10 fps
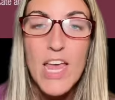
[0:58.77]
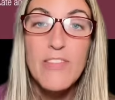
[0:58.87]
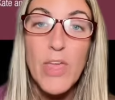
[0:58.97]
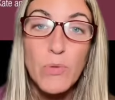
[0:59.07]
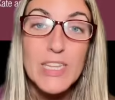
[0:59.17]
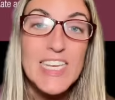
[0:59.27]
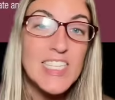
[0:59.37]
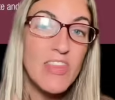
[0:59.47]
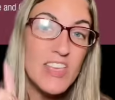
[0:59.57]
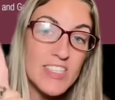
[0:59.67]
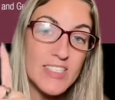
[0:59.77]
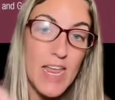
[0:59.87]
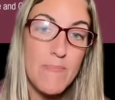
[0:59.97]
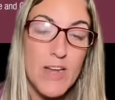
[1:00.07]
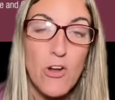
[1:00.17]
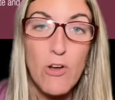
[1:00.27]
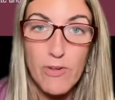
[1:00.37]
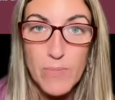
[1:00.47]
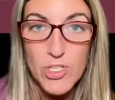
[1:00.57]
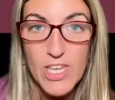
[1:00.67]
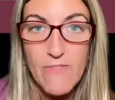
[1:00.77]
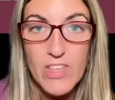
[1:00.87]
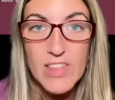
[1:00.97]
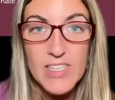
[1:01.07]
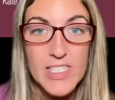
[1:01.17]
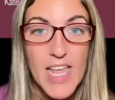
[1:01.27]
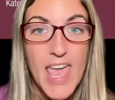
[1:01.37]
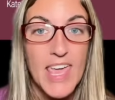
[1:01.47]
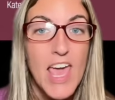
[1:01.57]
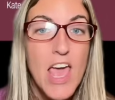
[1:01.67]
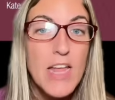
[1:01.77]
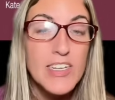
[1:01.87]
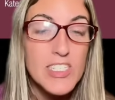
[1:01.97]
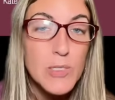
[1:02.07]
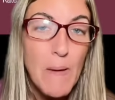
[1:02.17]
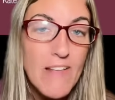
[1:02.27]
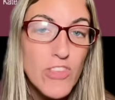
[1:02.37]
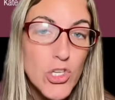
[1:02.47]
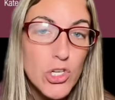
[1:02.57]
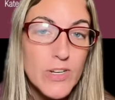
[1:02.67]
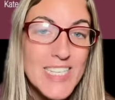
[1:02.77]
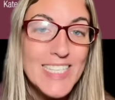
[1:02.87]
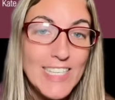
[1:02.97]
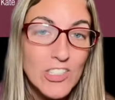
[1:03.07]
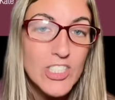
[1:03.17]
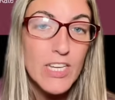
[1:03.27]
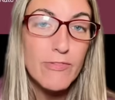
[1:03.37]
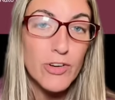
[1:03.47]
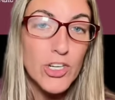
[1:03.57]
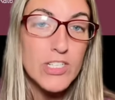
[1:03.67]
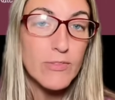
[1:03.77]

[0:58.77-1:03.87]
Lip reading: They released this statement on November 7th saying, "Despite the jury's guilty verdict of